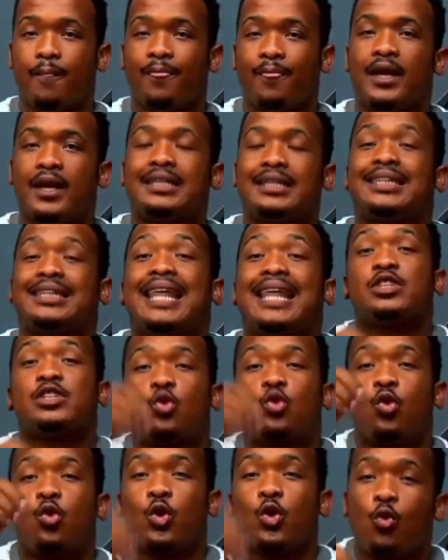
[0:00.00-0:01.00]
This
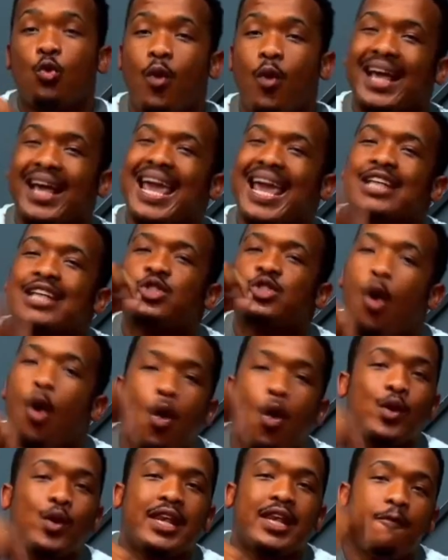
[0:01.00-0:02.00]
good work is
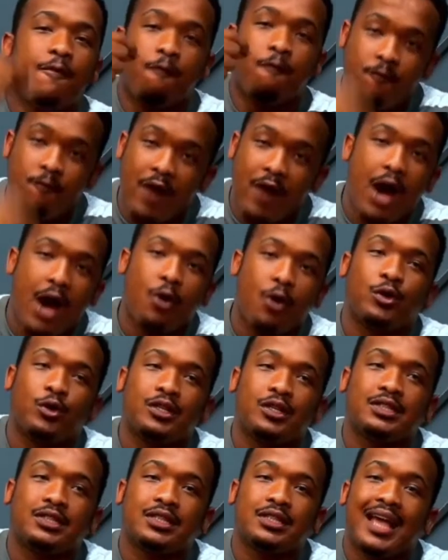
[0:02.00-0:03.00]
only
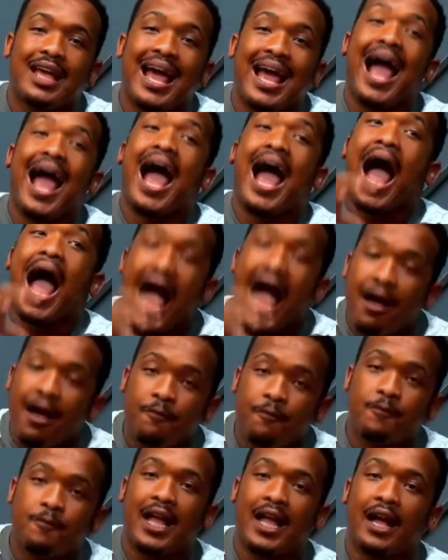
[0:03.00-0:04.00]
found
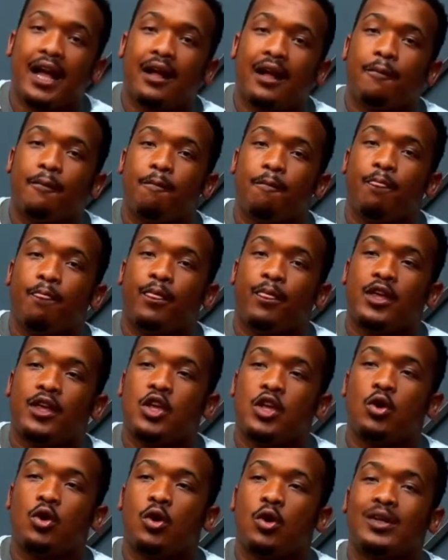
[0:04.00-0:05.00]
after,
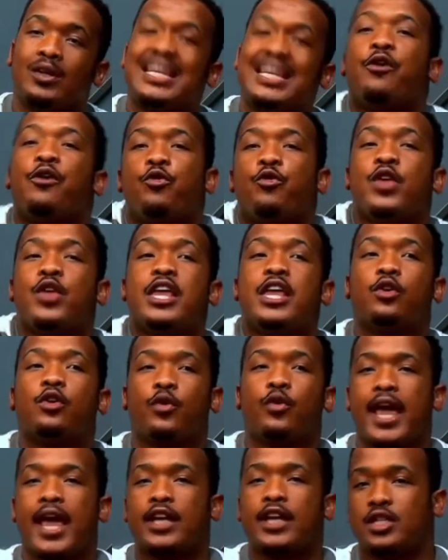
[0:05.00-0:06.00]
you know, the
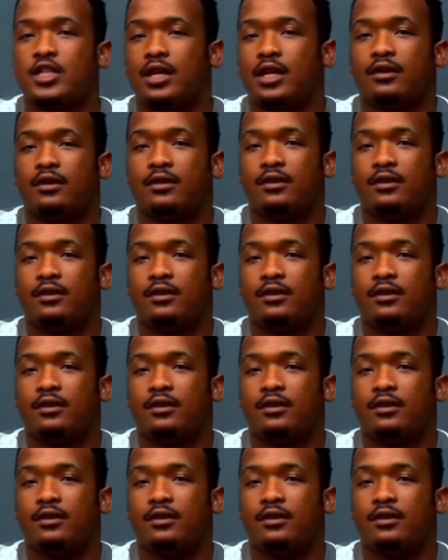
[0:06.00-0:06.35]
recreation.